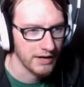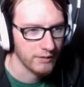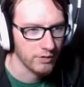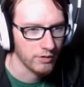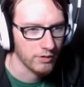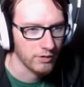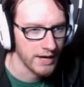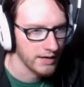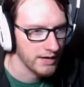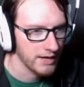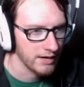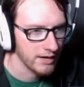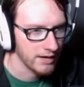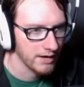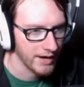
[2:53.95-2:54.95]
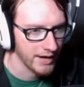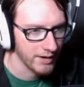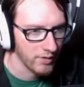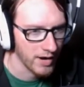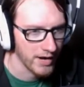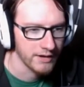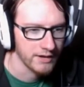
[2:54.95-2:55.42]
And we're right near here
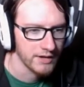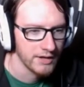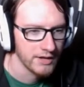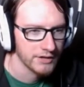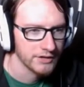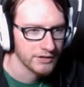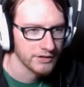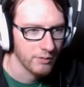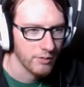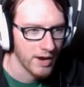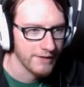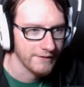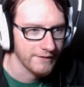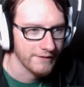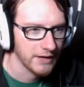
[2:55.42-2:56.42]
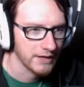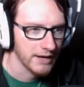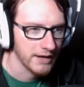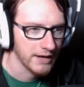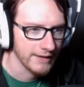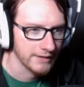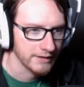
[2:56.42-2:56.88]
anyway, so why the fuck
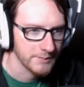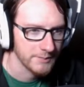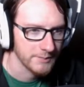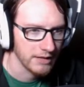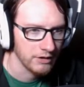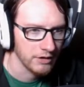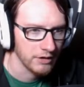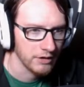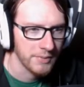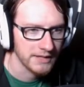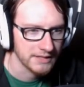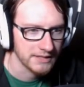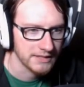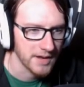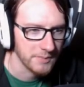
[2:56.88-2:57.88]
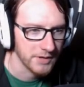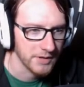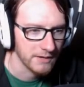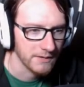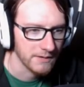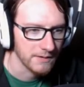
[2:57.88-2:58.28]
not? Let's make a little pit stop here.